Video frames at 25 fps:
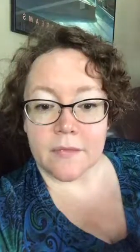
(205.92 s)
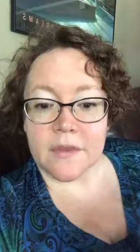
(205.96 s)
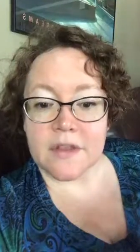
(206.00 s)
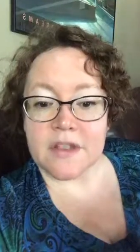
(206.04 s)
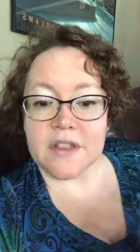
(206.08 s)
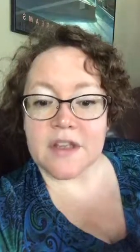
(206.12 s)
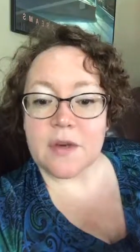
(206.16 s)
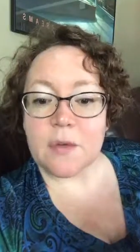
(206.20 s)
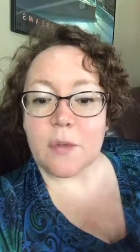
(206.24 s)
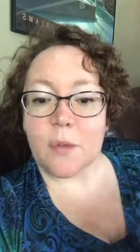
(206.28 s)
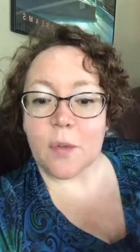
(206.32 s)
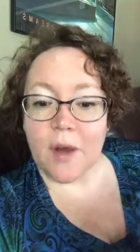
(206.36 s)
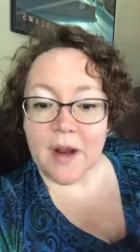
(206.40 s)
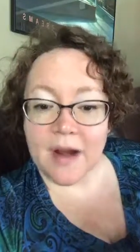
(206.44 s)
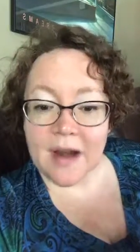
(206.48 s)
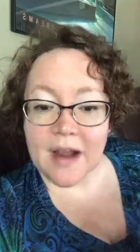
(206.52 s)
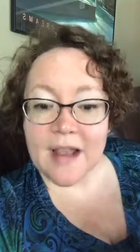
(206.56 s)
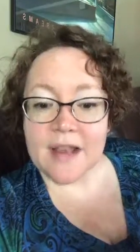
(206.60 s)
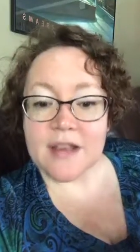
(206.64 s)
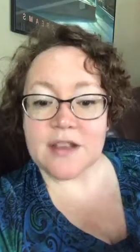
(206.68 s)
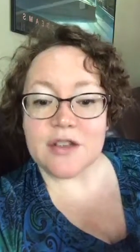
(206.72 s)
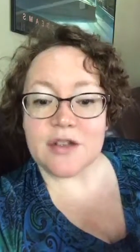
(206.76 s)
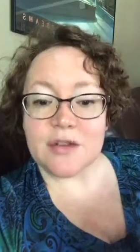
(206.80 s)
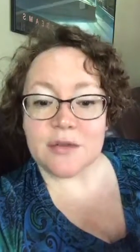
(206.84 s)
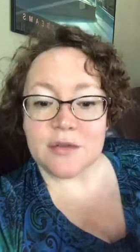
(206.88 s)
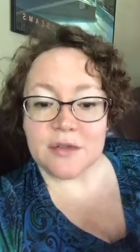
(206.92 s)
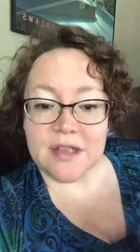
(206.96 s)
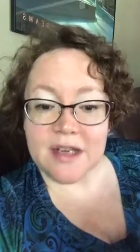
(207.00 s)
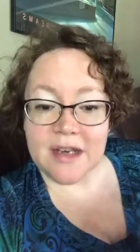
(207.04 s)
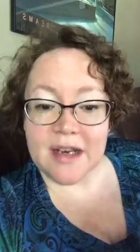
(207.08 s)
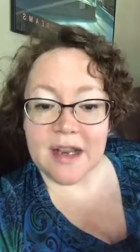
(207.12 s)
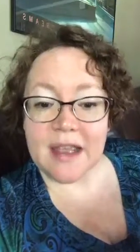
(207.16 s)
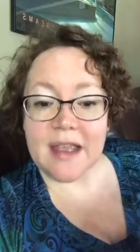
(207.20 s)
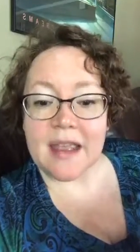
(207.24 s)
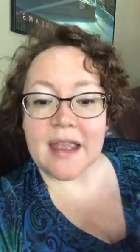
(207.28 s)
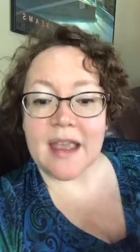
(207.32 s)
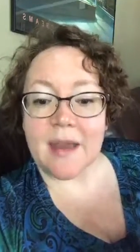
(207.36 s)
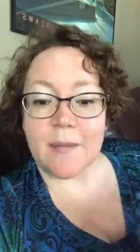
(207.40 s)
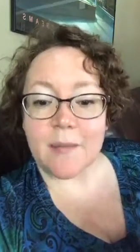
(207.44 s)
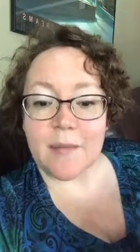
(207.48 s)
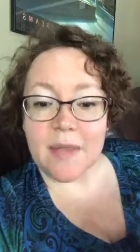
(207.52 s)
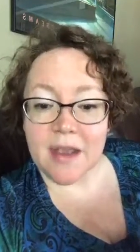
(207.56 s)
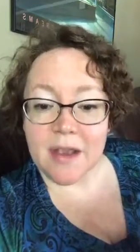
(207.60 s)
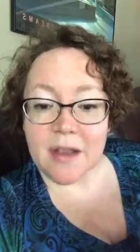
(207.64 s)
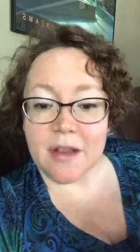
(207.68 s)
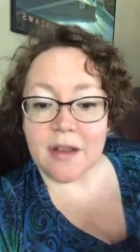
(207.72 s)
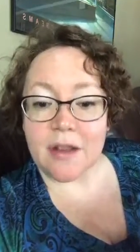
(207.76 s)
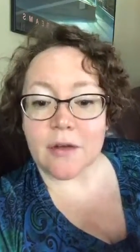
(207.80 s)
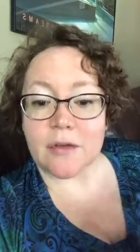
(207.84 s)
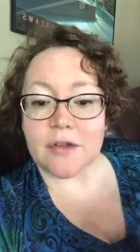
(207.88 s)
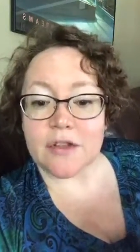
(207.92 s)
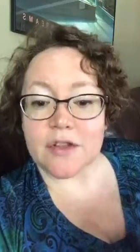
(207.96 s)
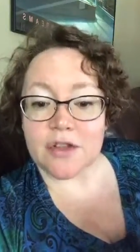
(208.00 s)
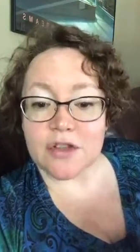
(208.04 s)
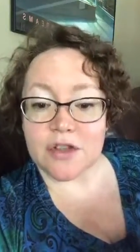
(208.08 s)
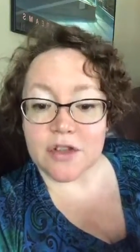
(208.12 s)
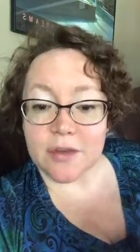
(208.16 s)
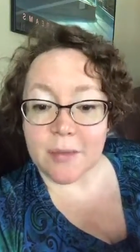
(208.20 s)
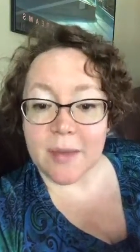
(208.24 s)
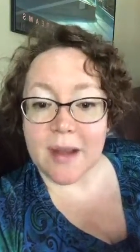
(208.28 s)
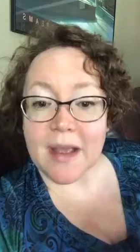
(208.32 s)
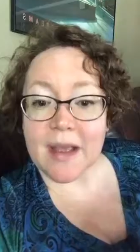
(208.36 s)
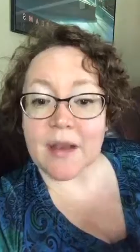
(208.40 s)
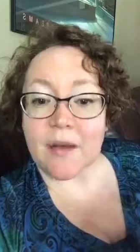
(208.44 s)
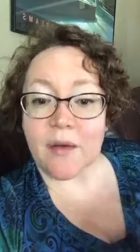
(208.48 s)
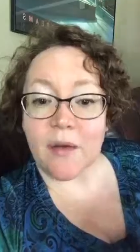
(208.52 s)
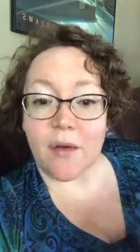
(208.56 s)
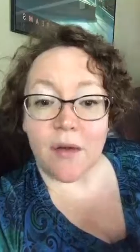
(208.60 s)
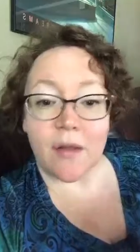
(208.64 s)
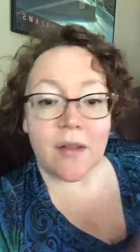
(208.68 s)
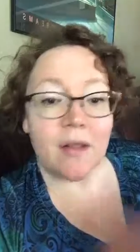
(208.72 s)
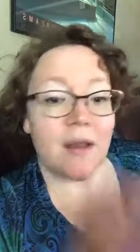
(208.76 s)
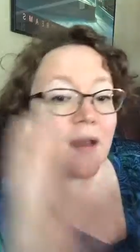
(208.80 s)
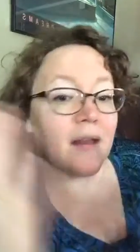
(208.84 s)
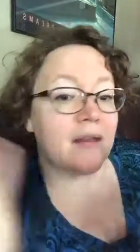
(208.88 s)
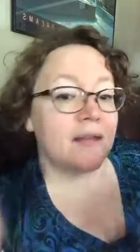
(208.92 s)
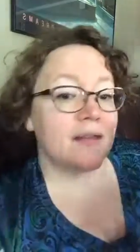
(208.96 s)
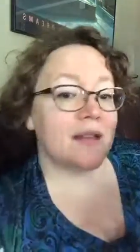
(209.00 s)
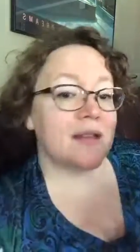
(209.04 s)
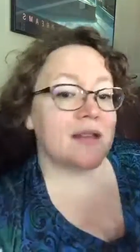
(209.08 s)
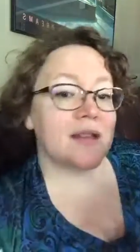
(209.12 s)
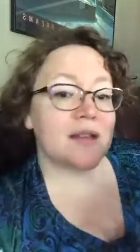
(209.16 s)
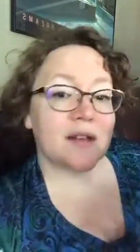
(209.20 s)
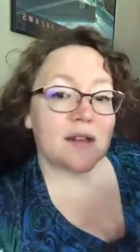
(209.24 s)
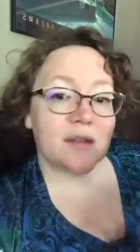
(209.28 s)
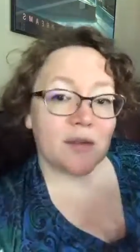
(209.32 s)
did what I do today get me closer to my goal? That's a